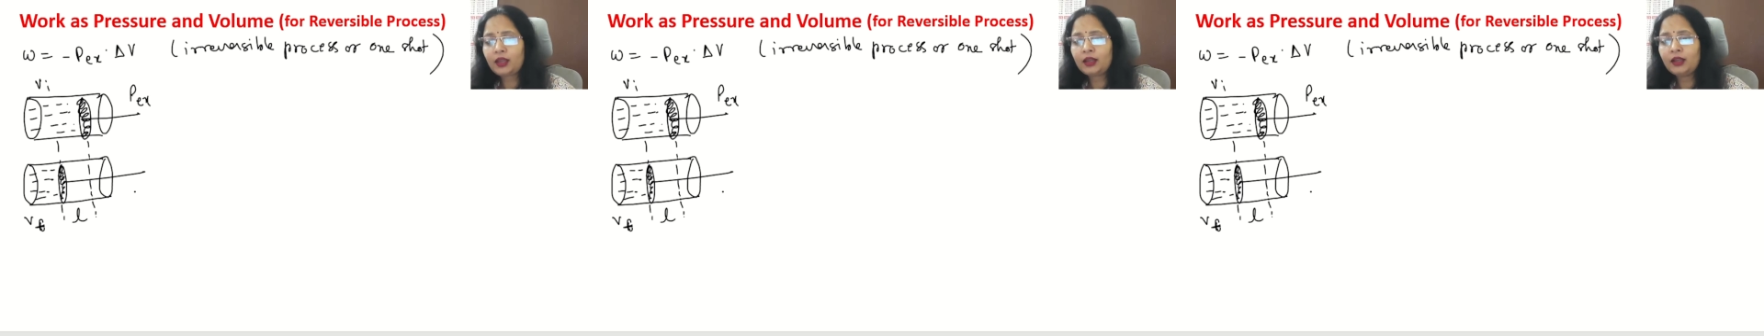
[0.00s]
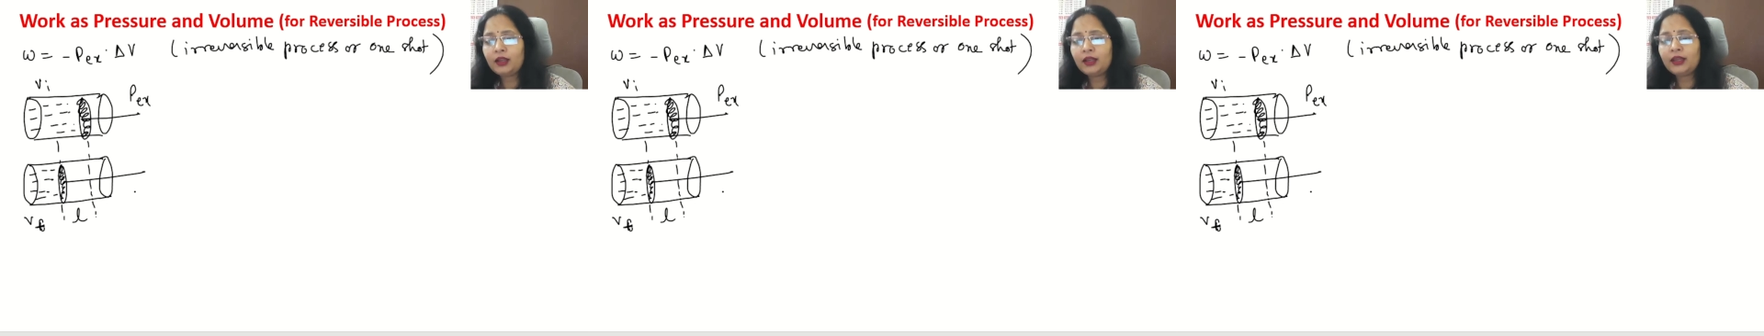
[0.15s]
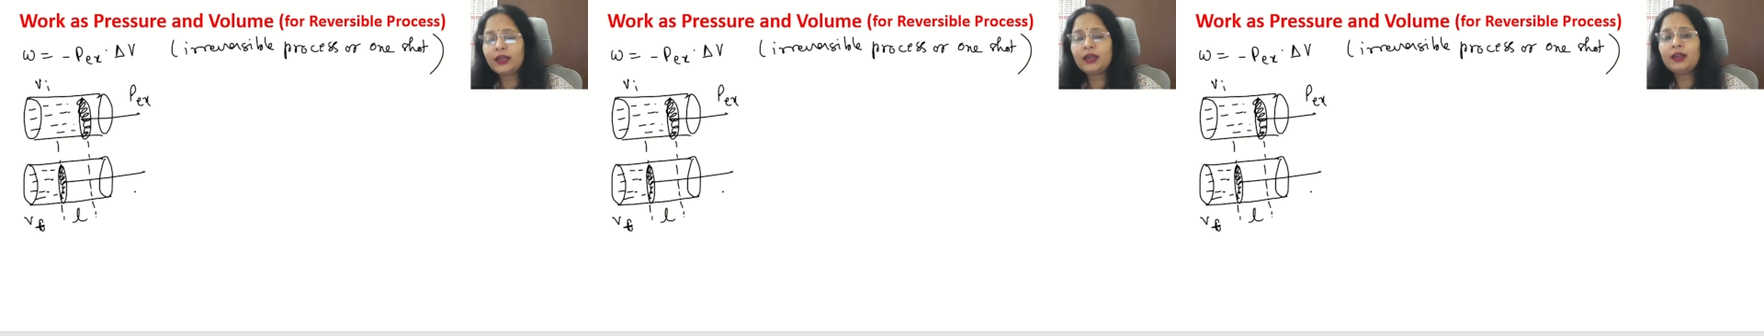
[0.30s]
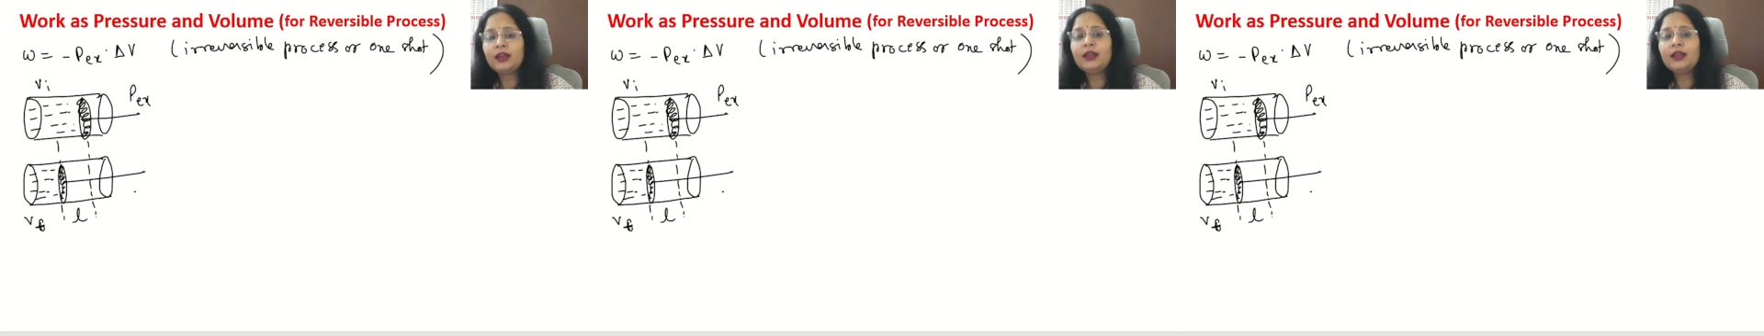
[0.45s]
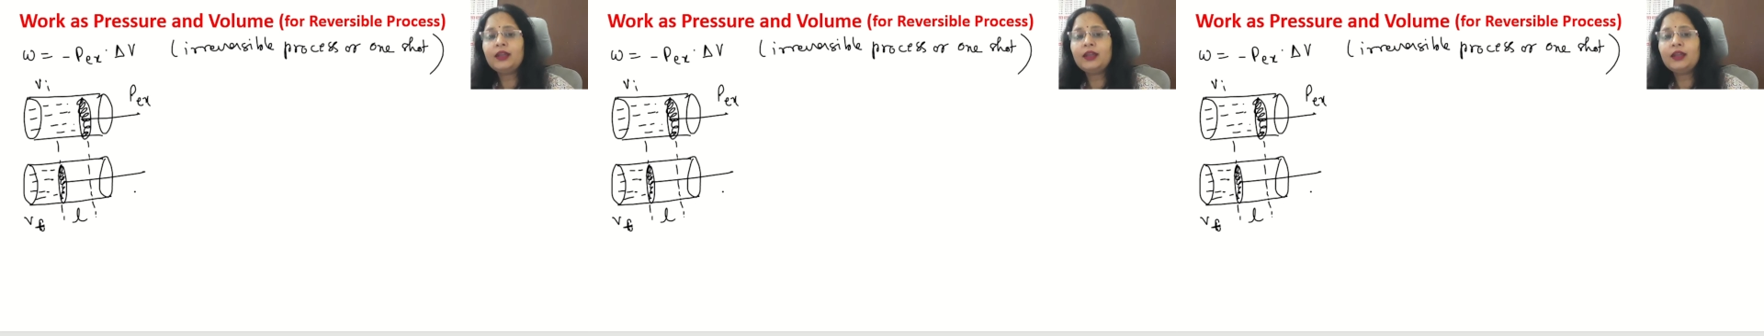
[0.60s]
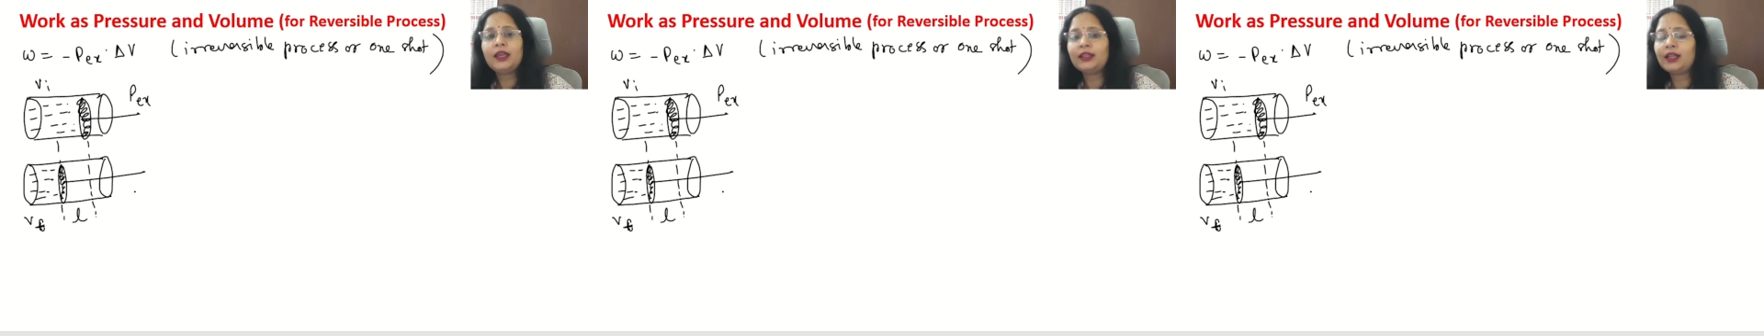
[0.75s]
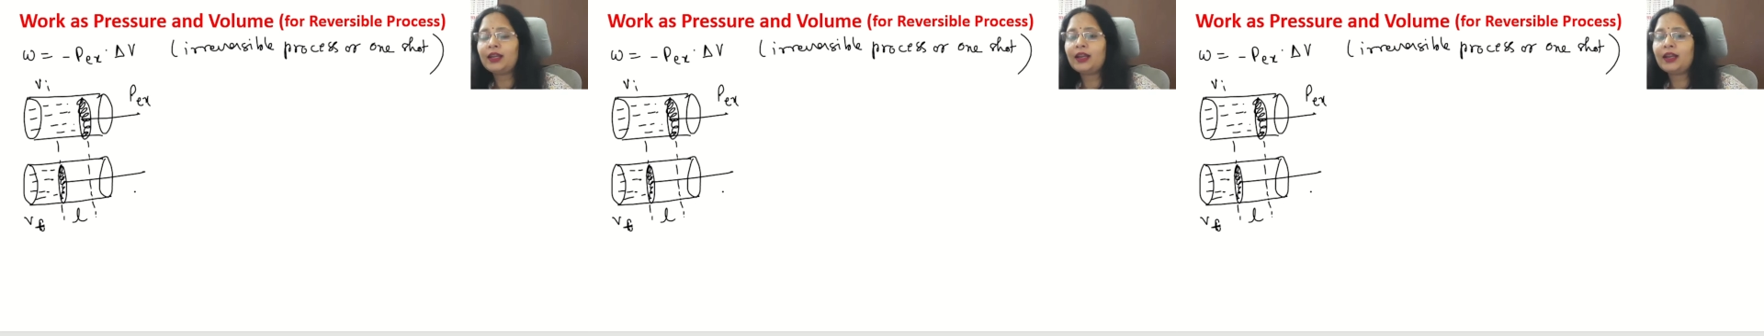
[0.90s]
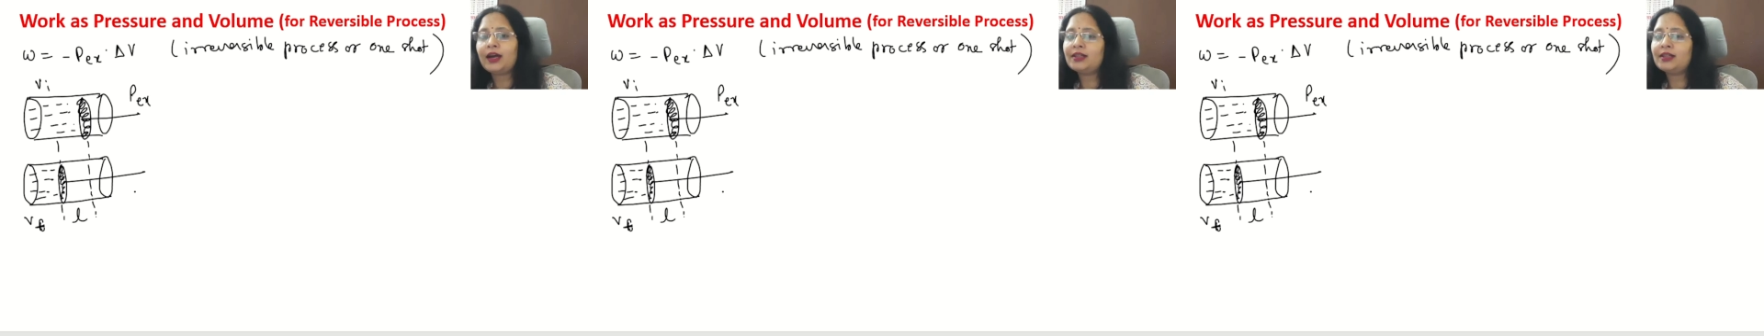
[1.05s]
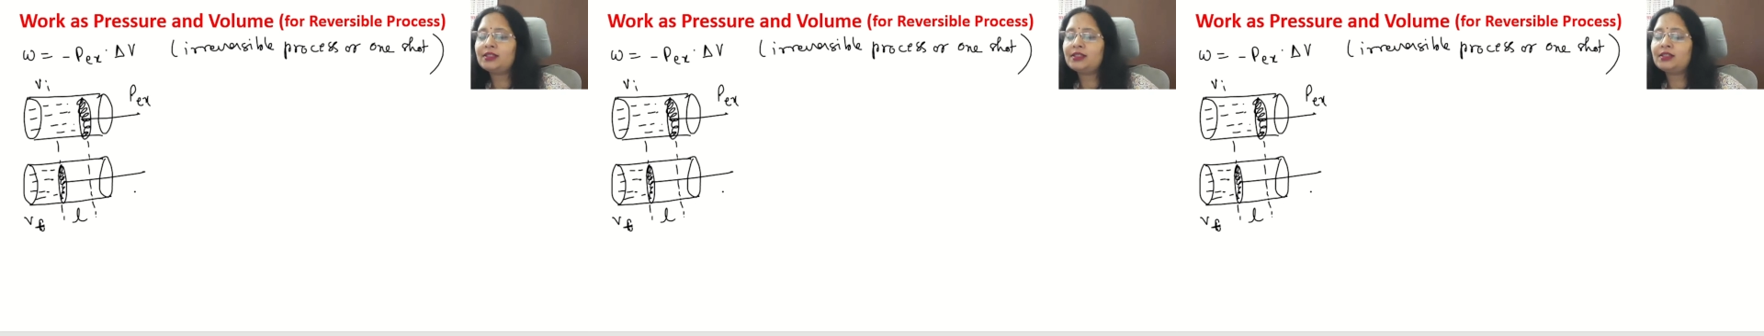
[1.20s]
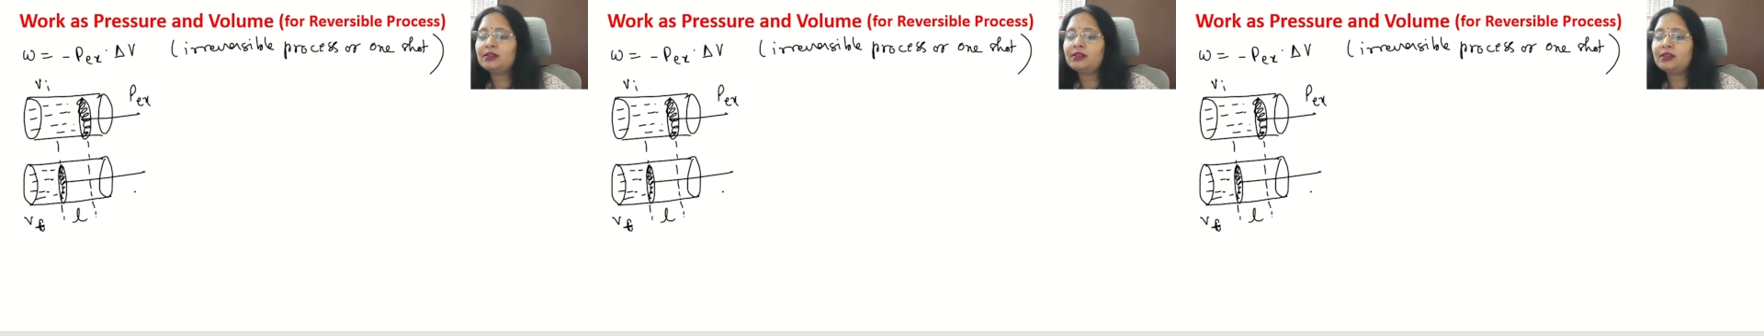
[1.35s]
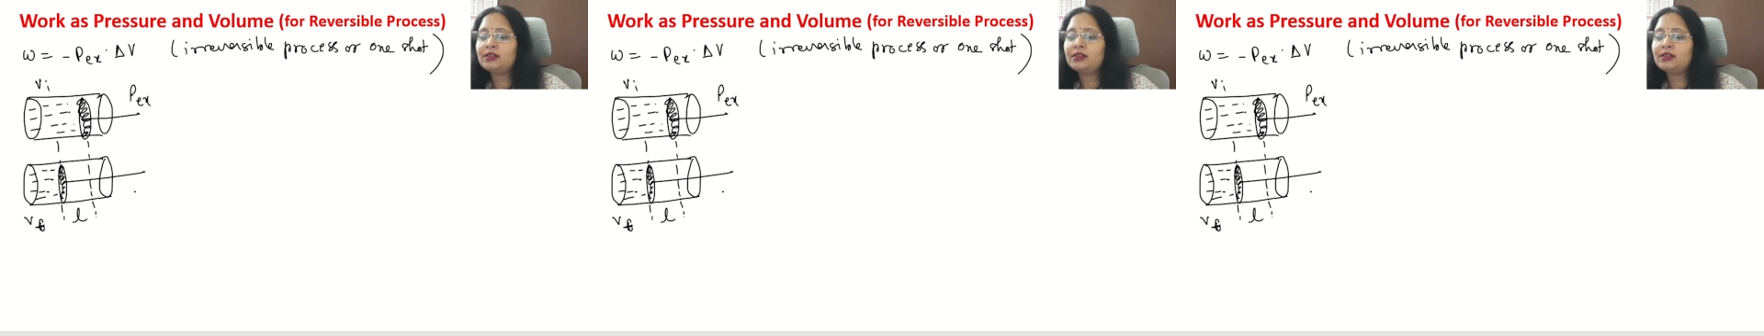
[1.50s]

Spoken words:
Clear? In the last